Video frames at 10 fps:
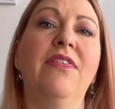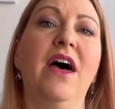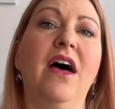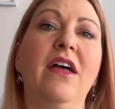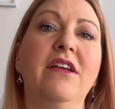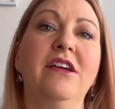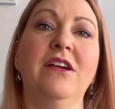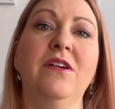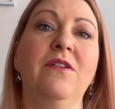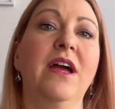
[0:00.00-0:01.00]
that
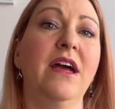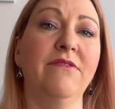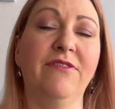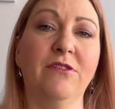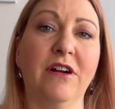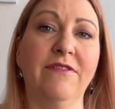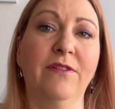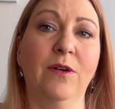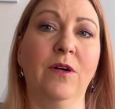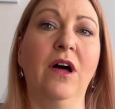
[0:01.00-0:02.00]
you hit
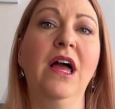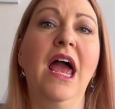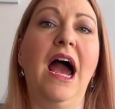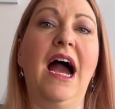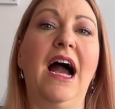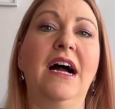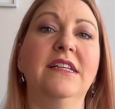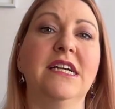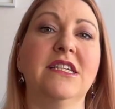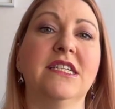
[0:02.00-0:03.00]
404
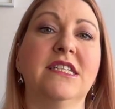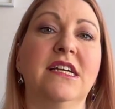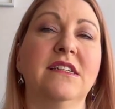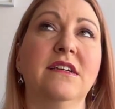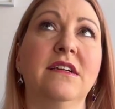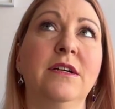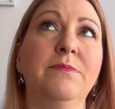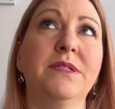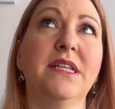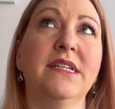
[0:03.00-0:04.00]
and it just says,
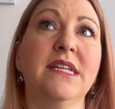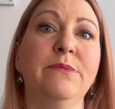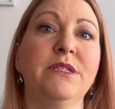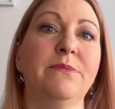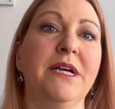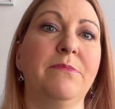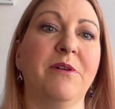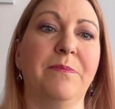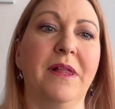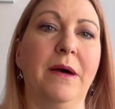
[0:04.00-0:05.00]
oops, there seems to be a
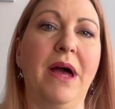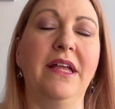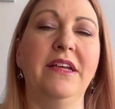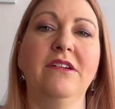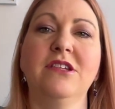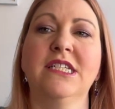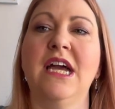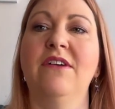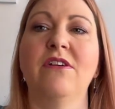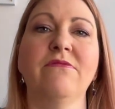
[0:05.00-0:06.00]
problem. And you just
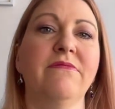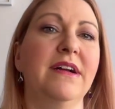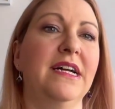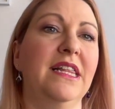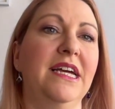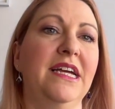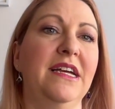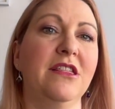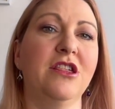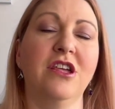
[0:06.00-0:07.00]
have a
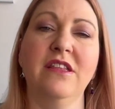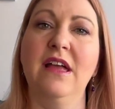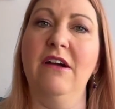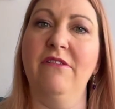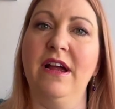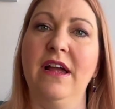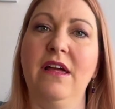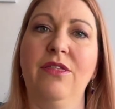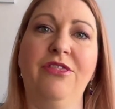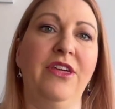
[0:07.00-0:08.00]
really generic
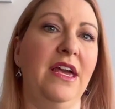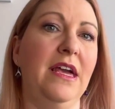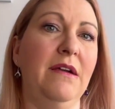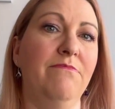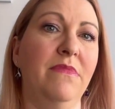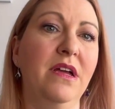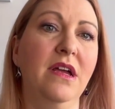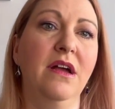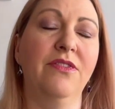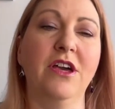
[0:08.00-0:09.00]
theme
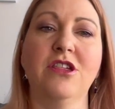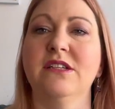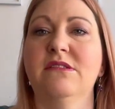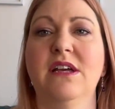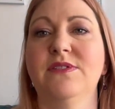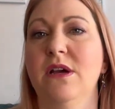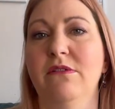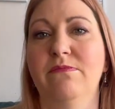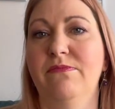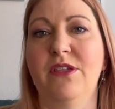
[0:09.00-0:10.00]
that just gives
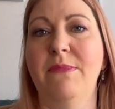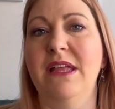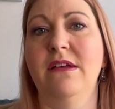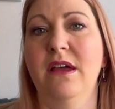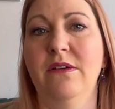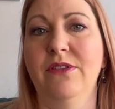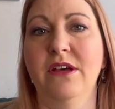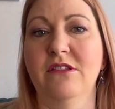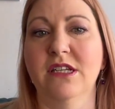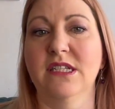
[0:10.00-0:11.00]
you the menu
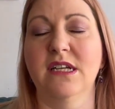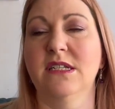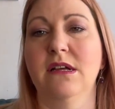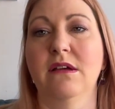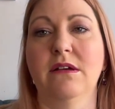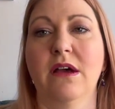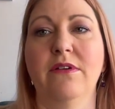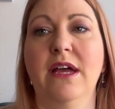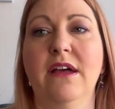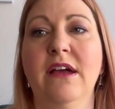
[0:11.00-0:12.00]
that just says, go
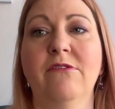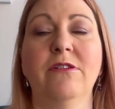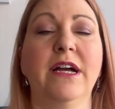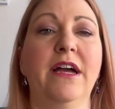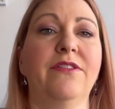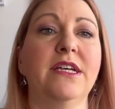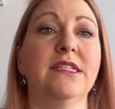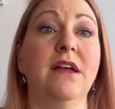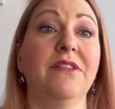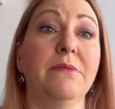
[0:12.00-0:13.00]
here, here, or here.
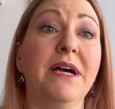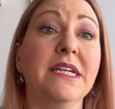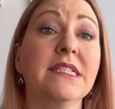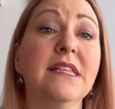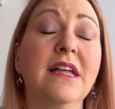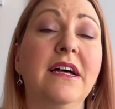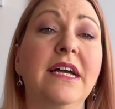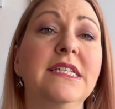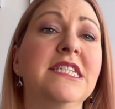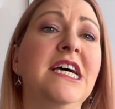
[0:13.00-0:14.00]
There's nothing
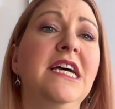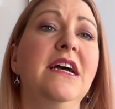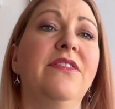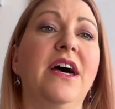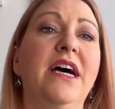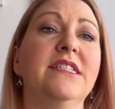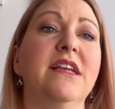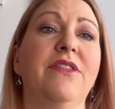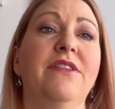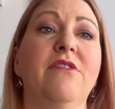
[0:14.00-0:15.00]
personalised. There's
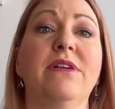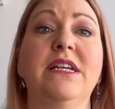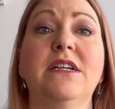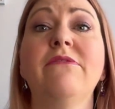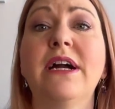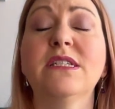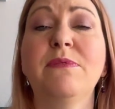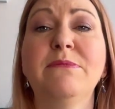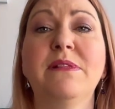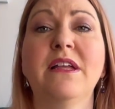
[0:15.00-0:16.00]
nothing that really directs
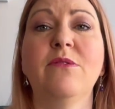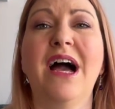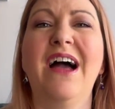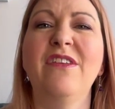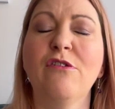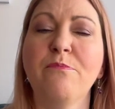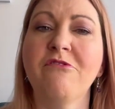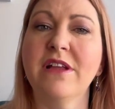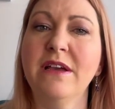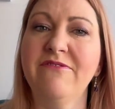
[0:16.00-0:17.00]
people anywhere. And they're a
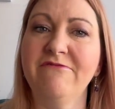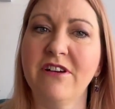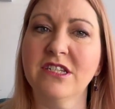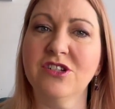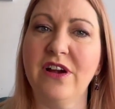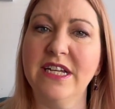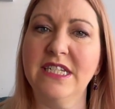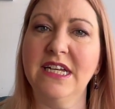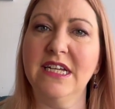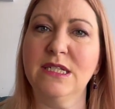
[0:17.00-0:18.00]
pretty
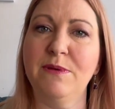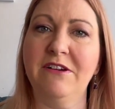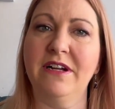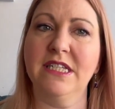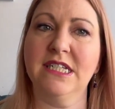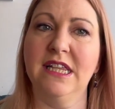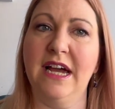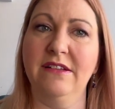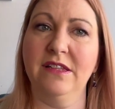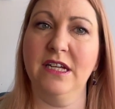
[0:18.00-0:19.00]
frustrating experience to
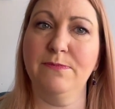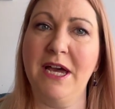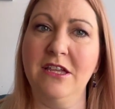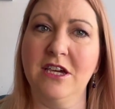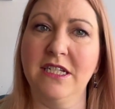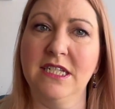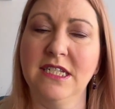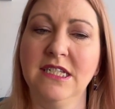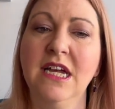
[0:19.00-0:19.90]
land on those pages.